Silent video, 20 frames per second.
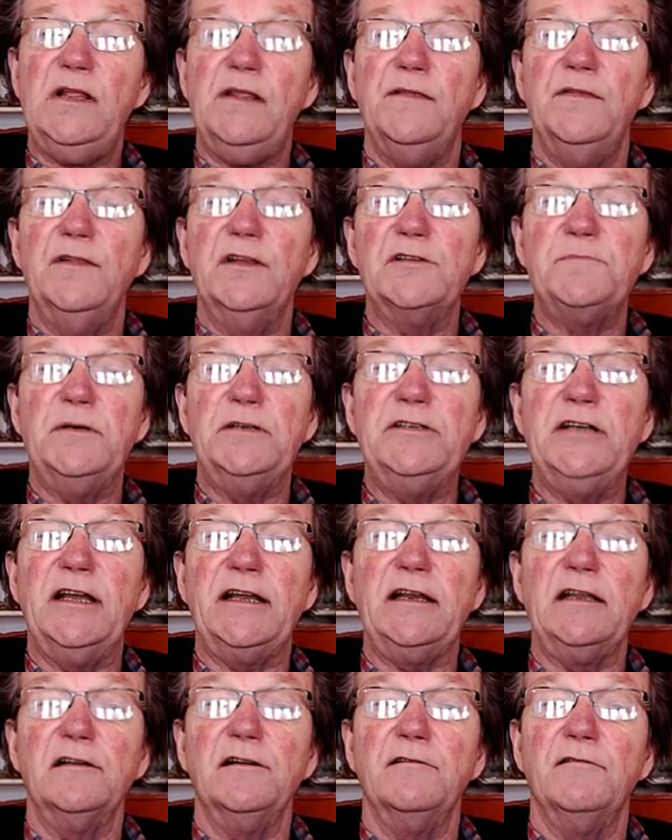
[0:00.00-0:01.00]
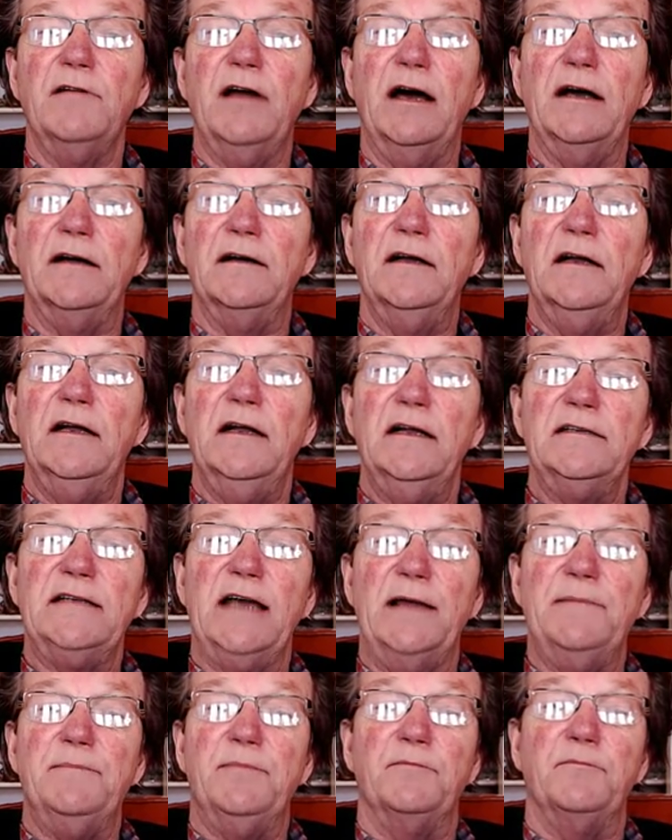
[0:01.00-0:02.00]
this particular
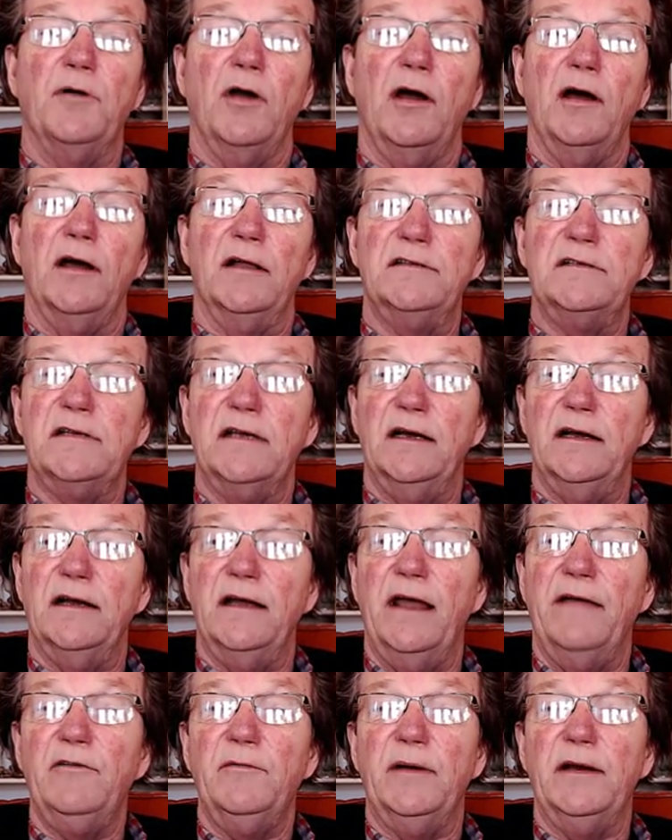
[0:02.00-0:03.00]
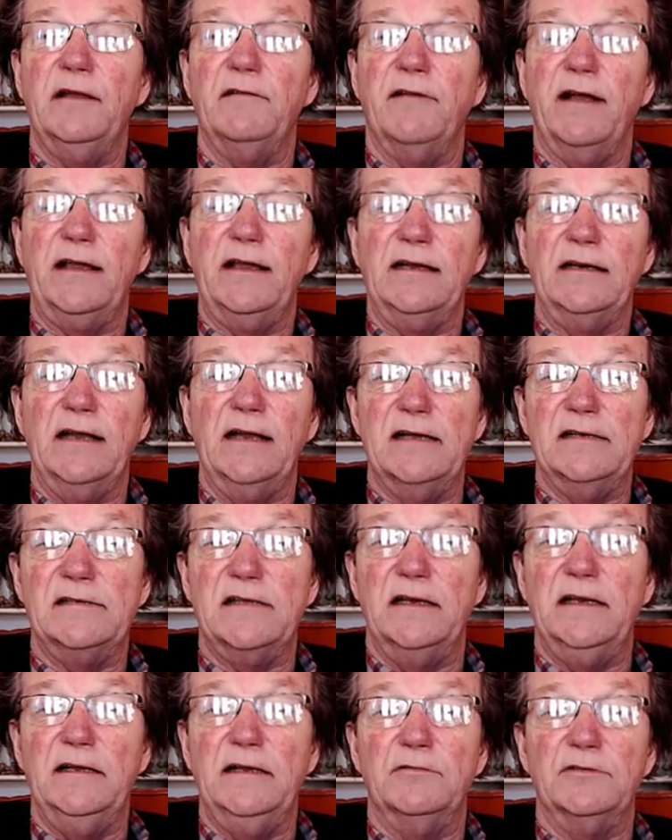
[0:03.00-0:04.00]
type of bronze, everybody recognized
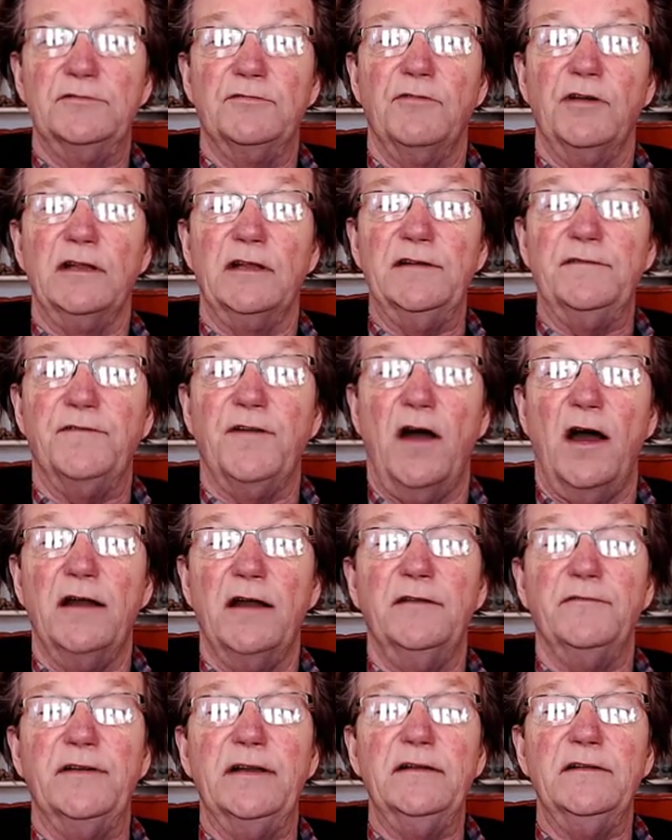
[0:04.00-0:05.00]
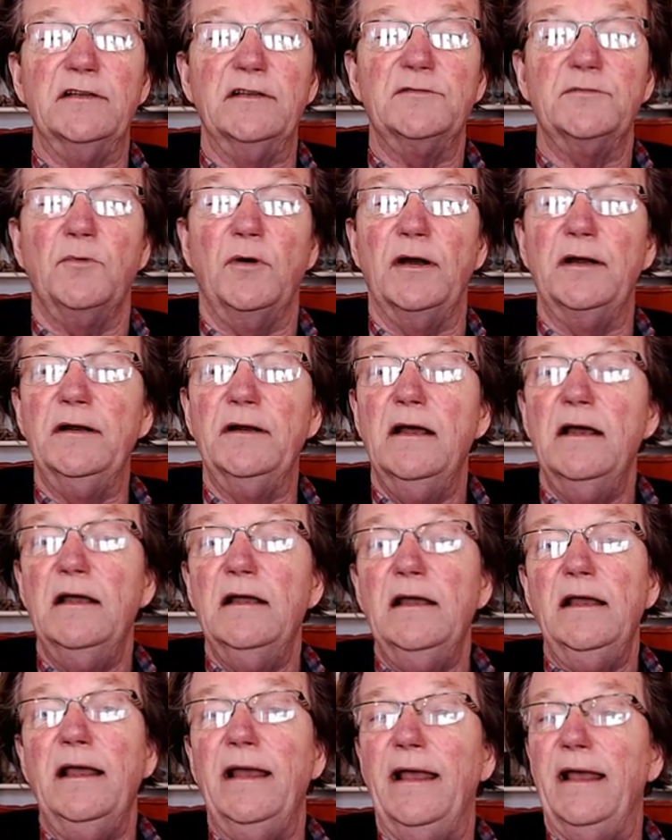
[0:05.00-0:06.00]
that he was really fond of it, this one.
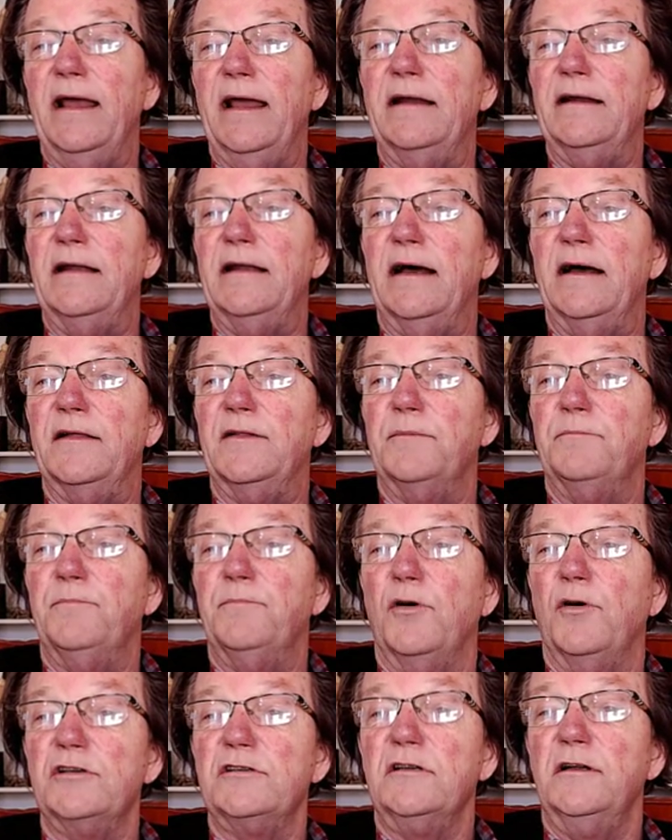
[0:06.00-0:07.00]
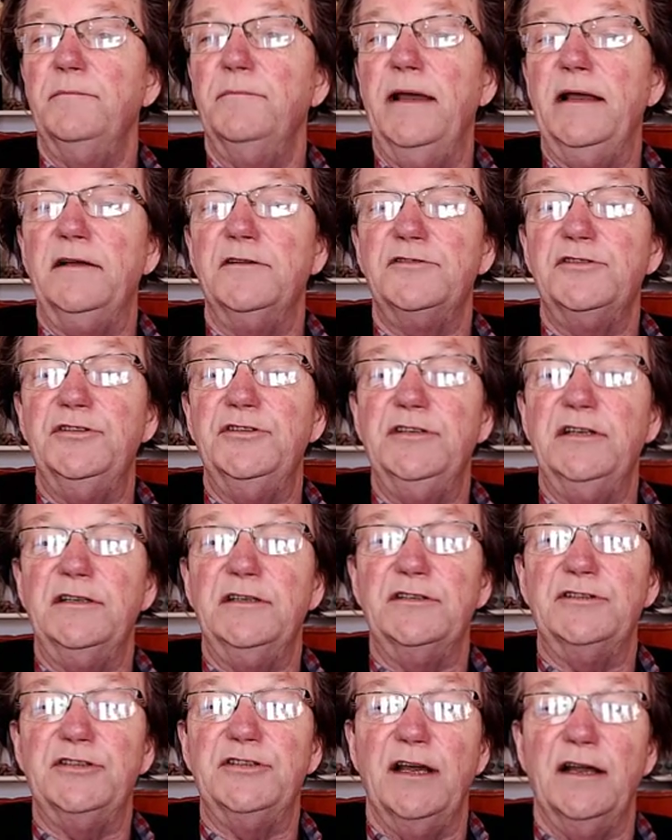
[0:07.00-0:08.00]
And the porcelain makers in
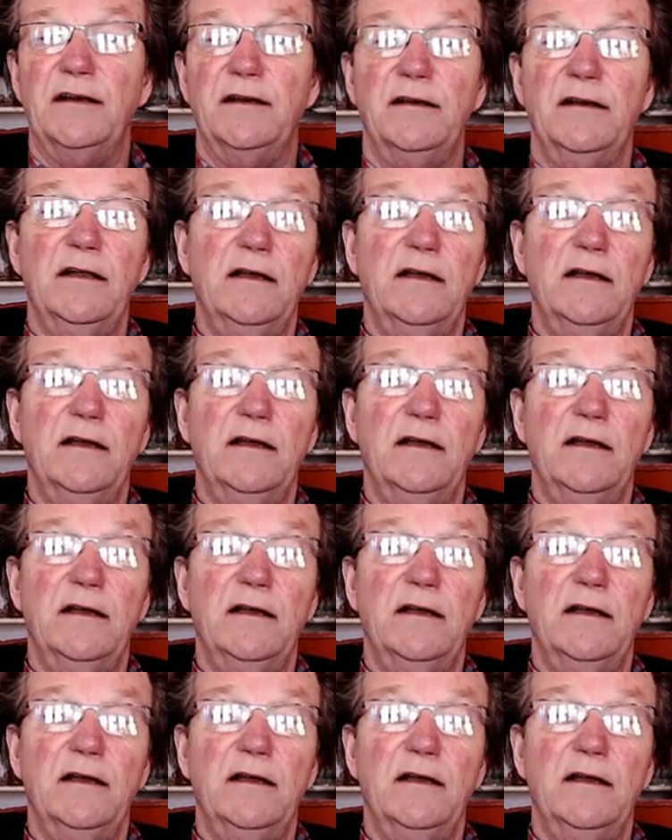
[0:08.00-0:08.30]
Jingdezhen